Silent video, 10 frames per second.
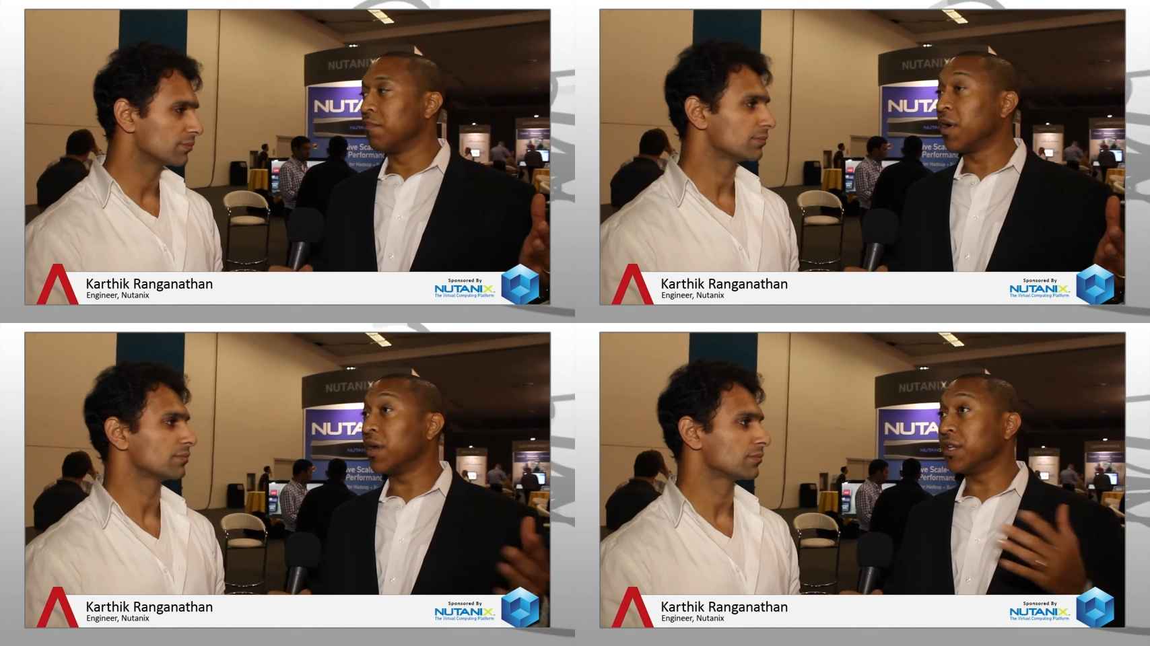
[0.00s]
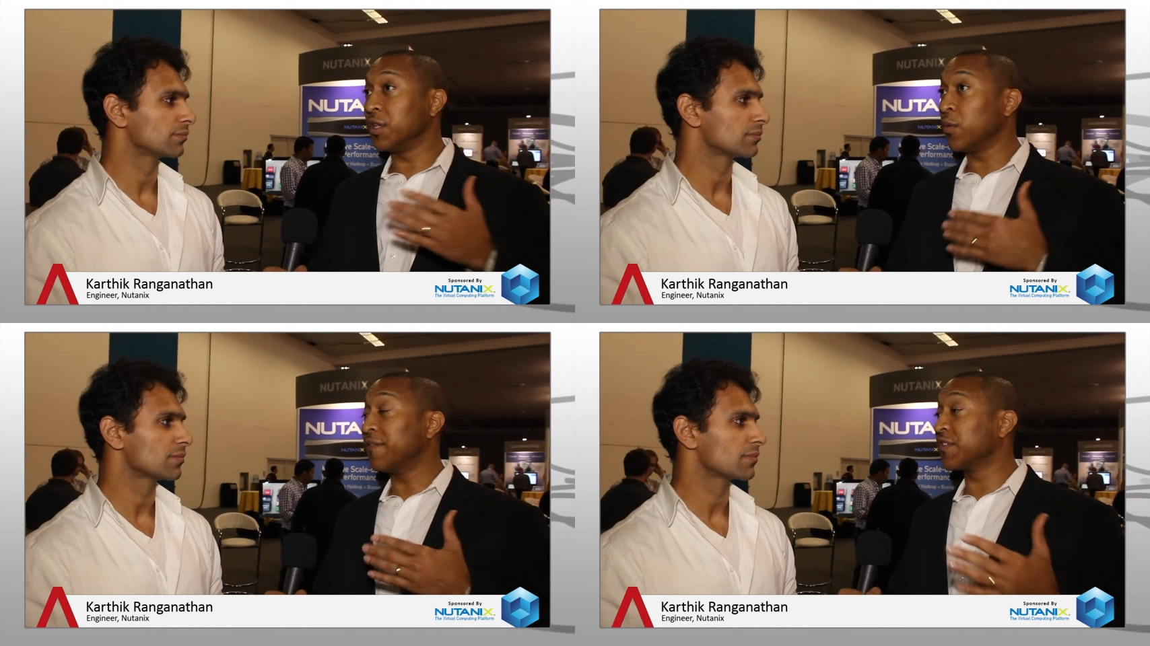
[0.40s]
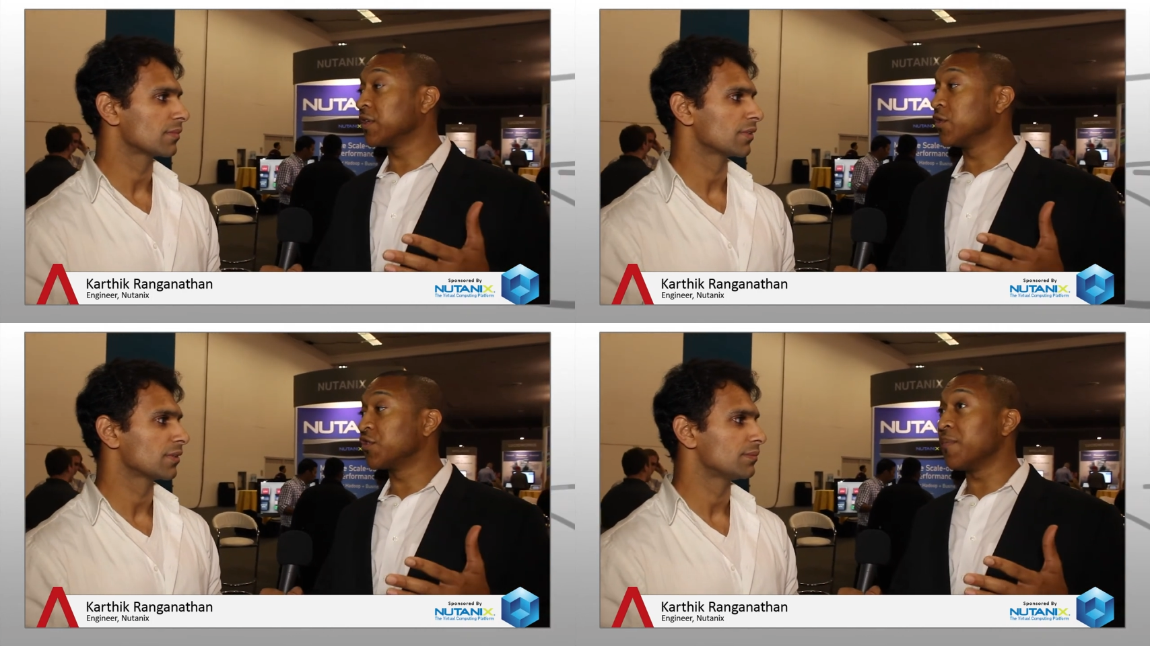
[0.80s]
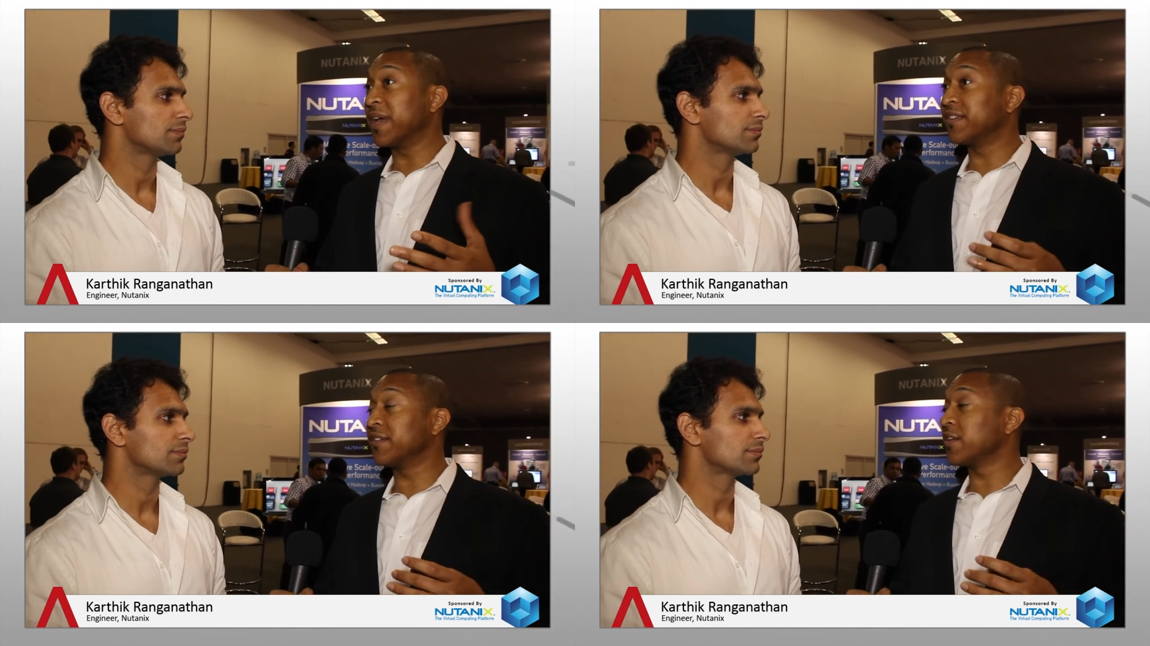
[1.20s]
Speaker 1: But you have a solution that
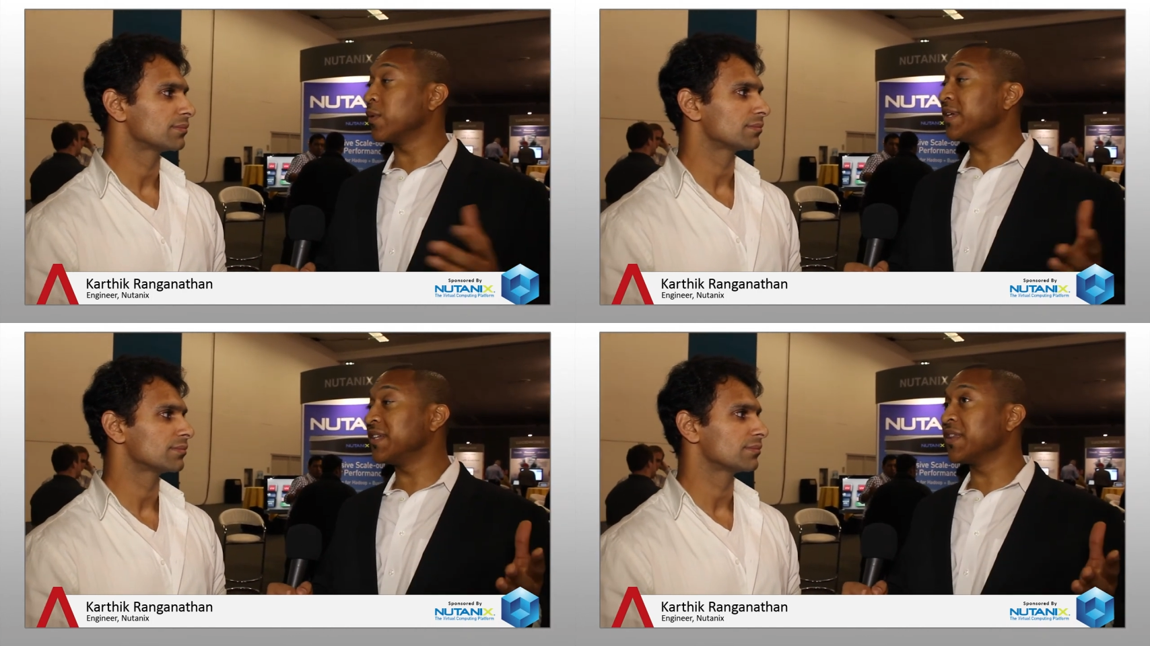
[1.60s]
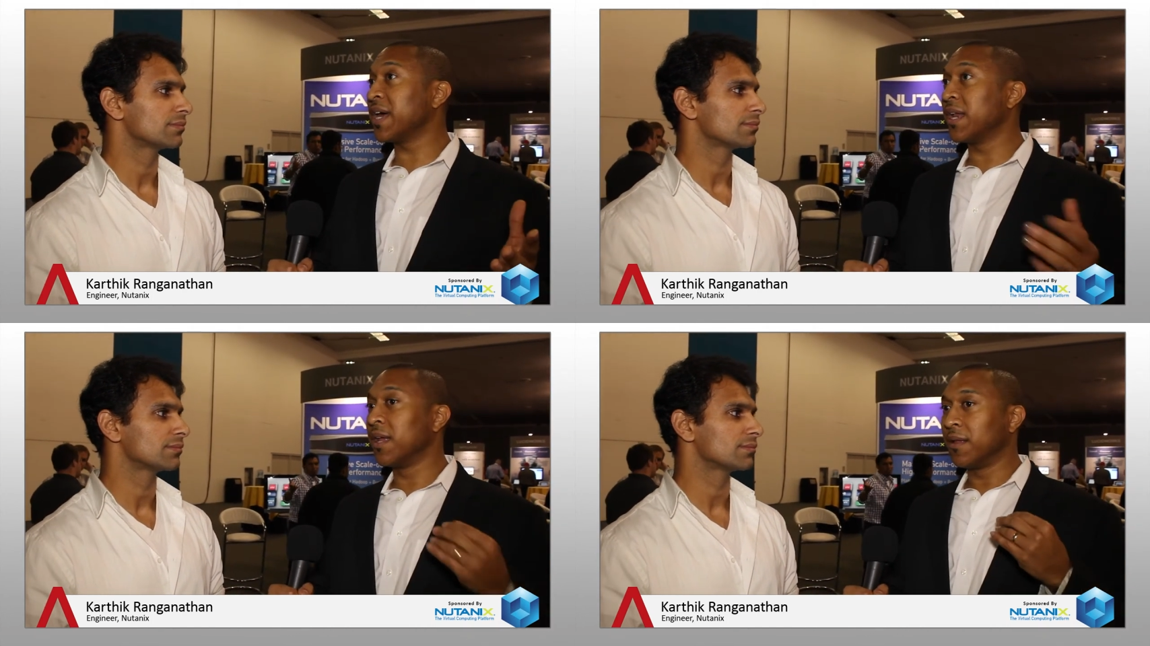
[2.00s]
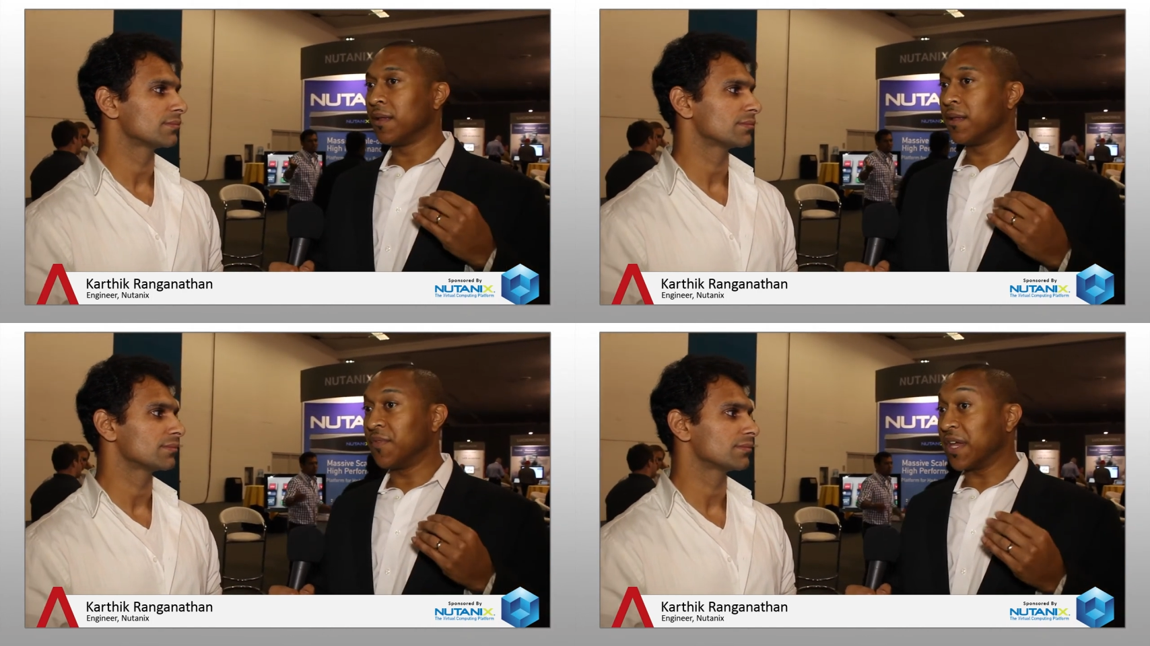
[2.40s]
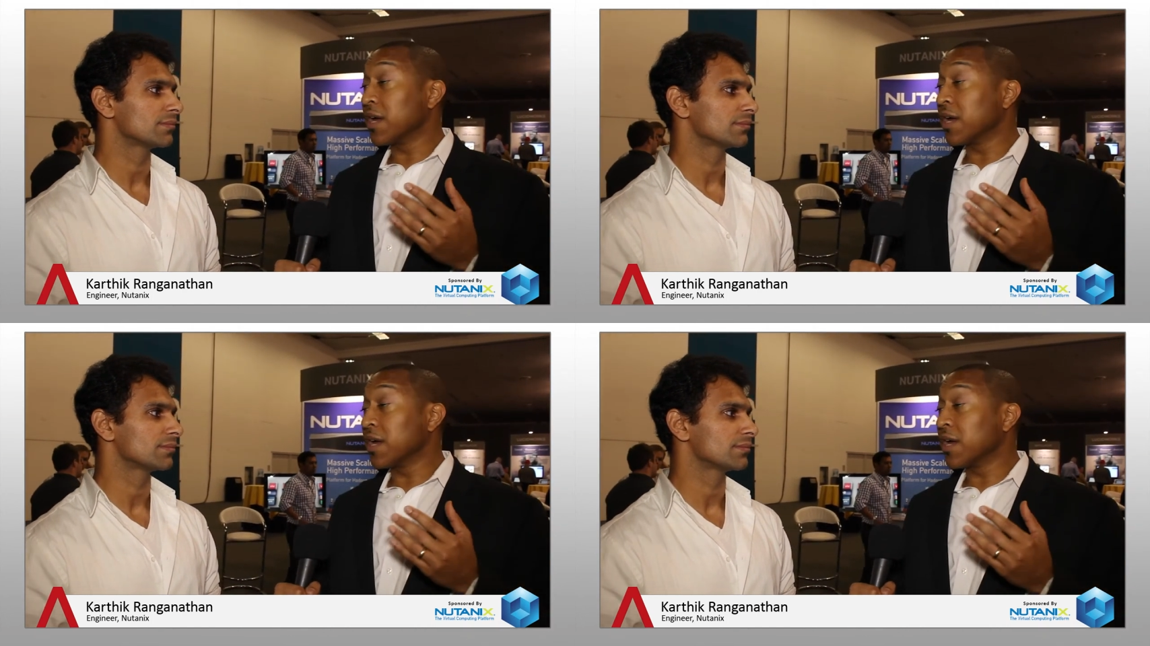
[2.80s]
makes it so easy that they can